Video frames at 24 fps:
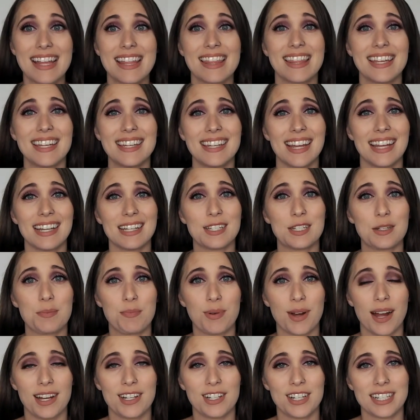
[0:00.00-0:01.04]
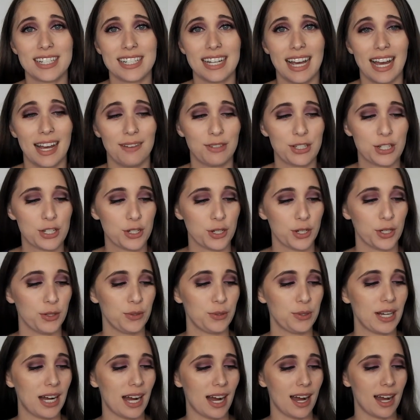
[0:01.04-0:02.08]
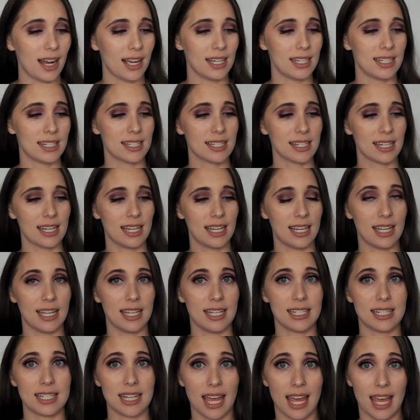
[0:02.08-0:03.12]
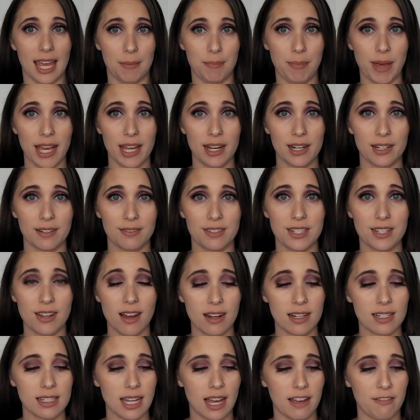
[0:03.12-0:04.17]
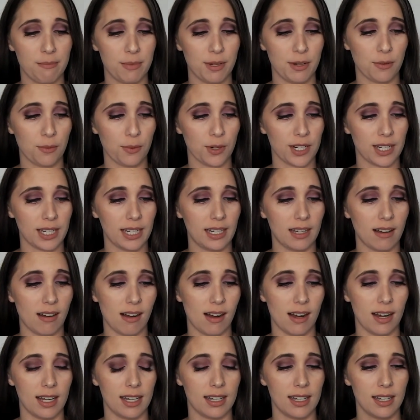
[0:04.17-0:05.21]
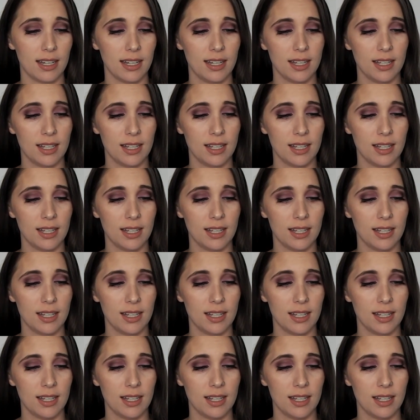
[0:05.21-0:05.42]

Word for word: The next project I have to show you guys is a pair of socks I've been working on.